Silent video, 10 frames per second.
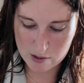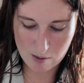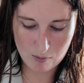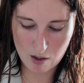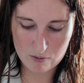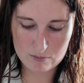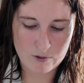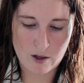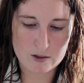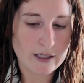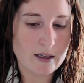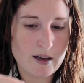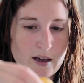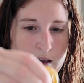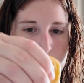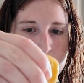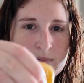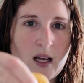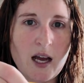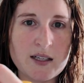I'm not following like
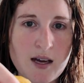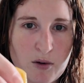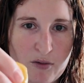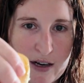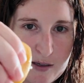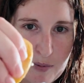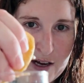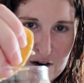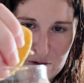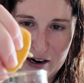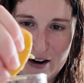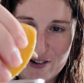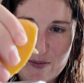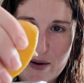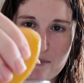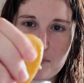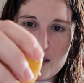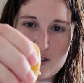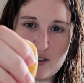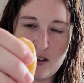any type of recipe or whatever, but I'm
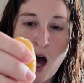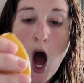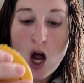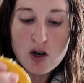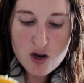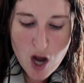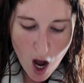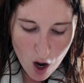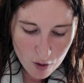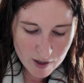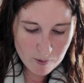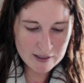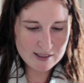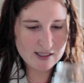pretty sure. No, there went a